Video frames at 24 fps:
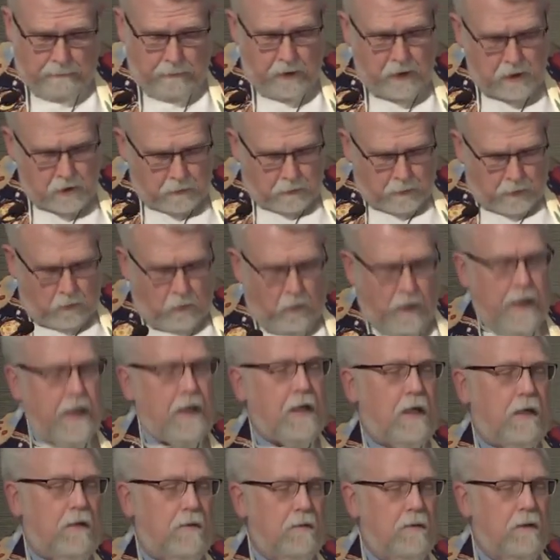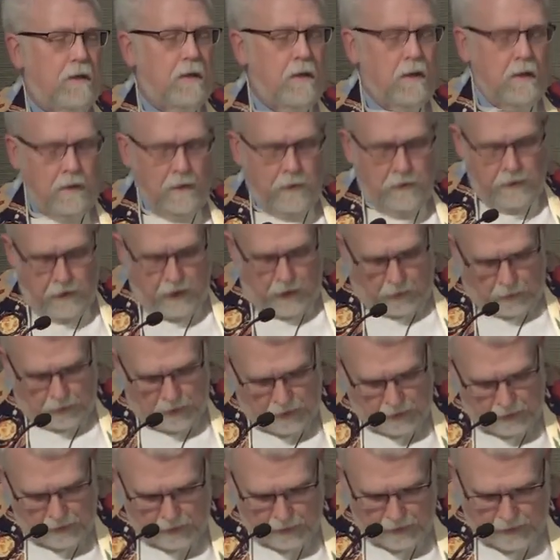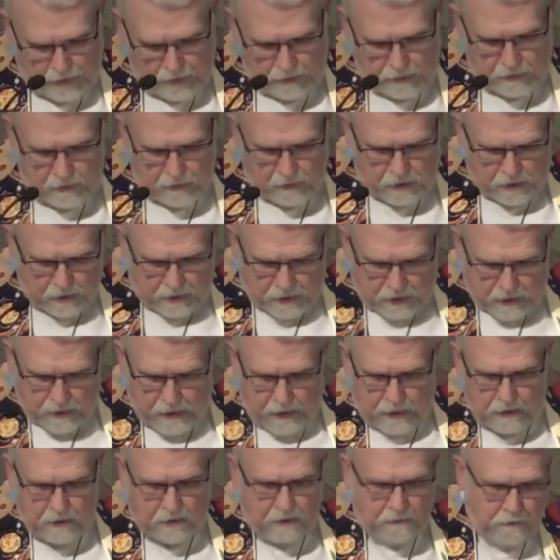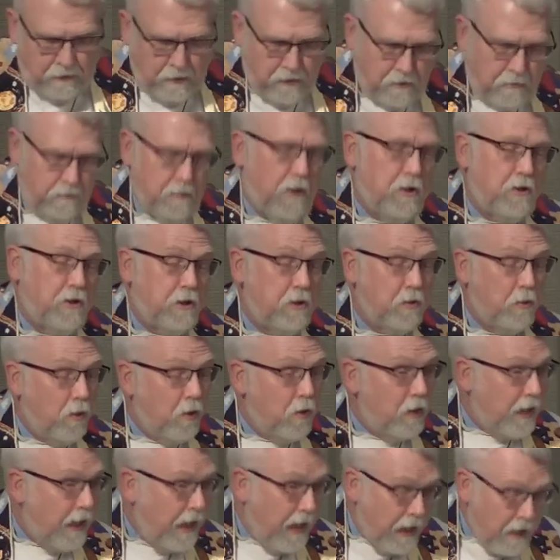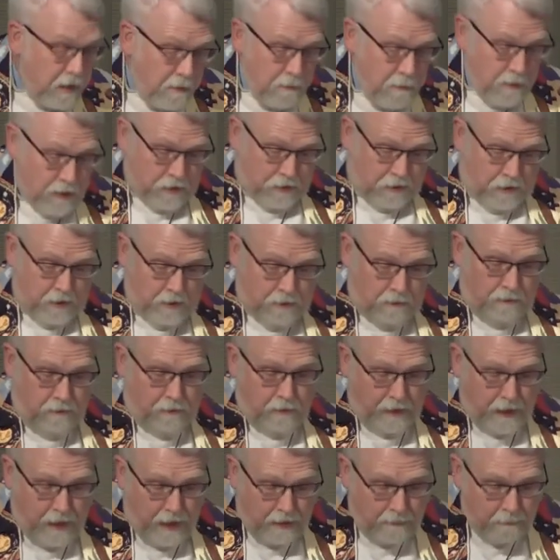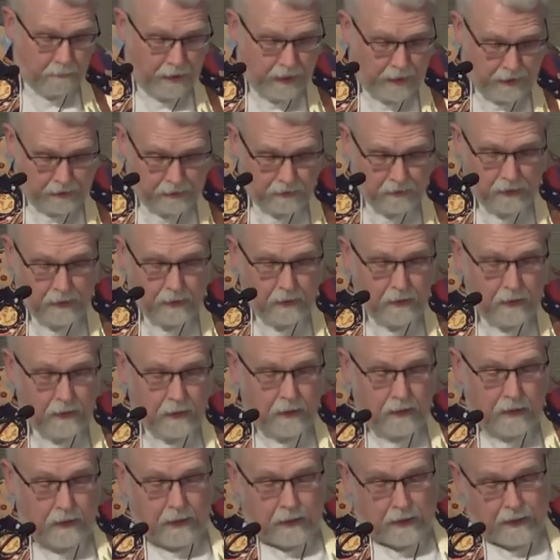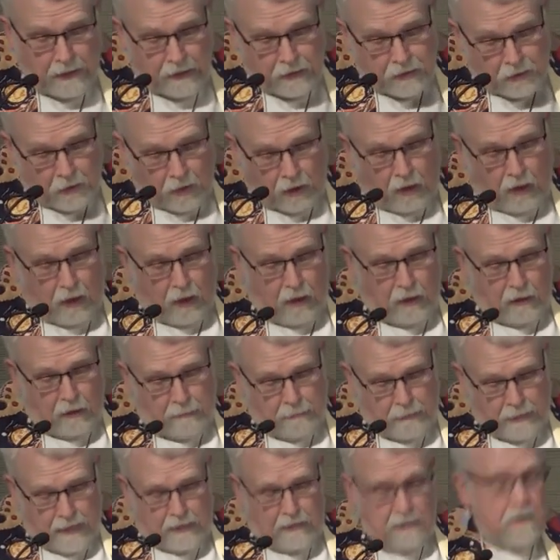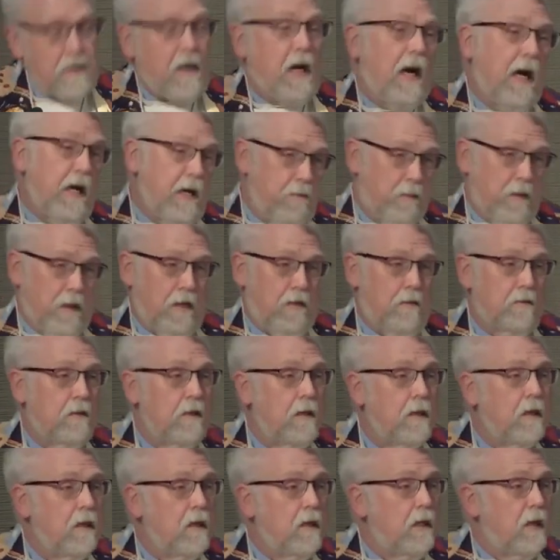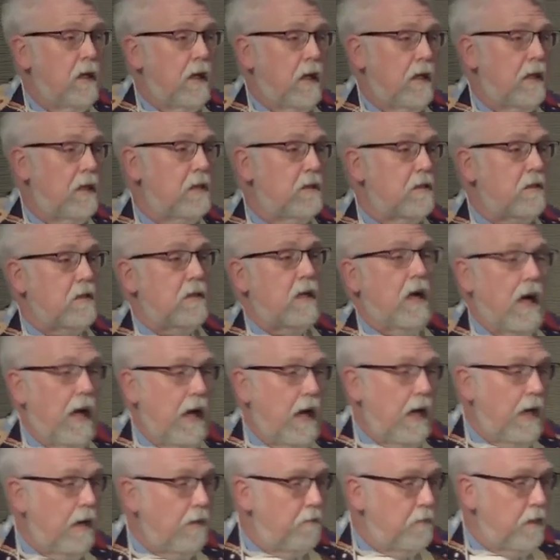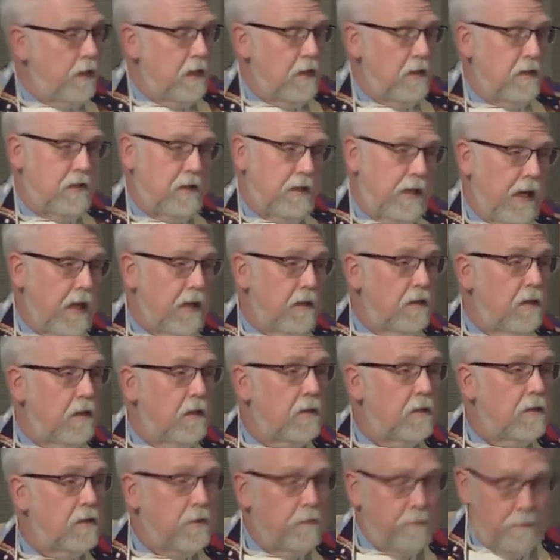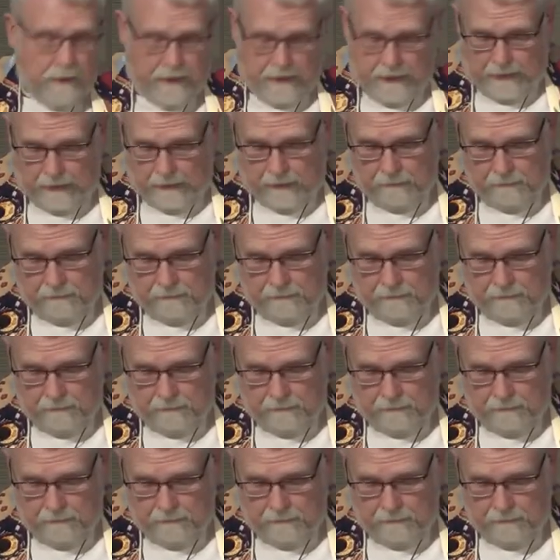He's been waiting, knowing that the success of his mission, or any mission for that matter, is all about timing, and his time is yet to be.